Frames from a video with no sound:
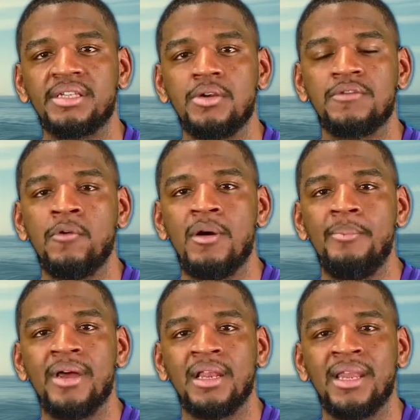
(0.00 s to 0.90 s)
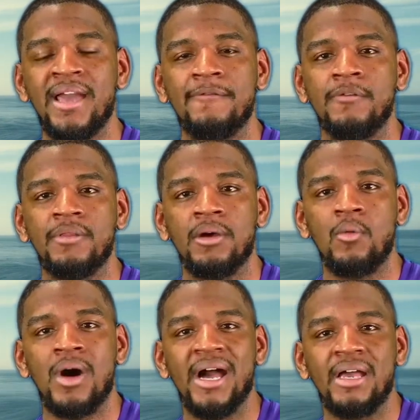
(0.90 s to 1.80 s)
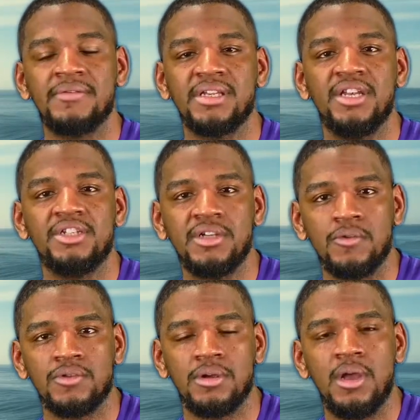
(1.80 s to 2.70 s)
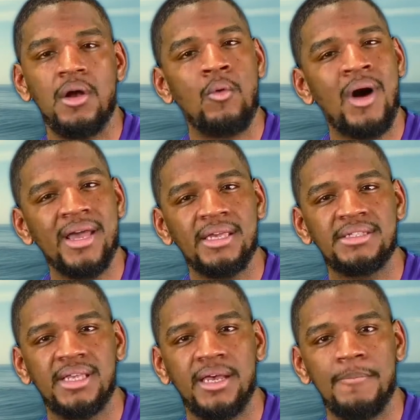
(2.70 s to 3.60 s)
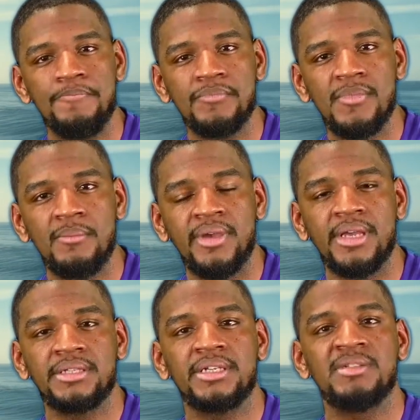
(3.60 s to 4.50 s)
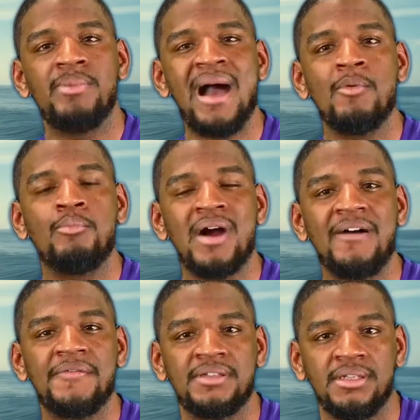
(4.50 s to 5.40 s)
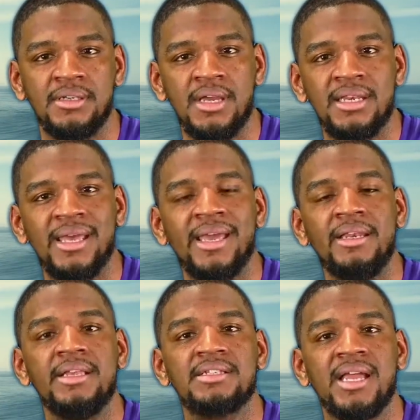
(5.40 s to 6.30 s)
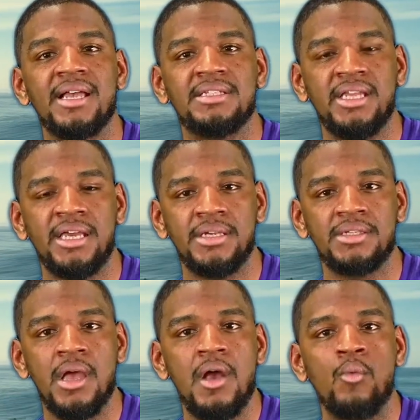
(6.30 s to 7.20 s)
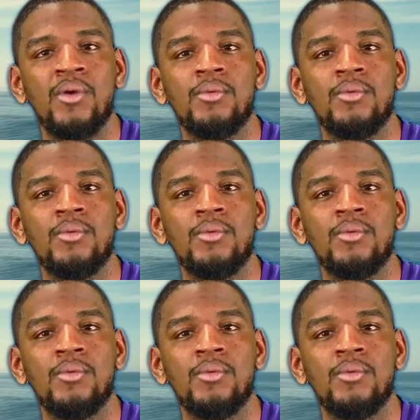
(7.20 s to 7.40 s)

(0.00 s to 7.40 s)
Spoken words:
in search for a better life for their wives and children? Why is that? Because it is Bible prophecy that in these last days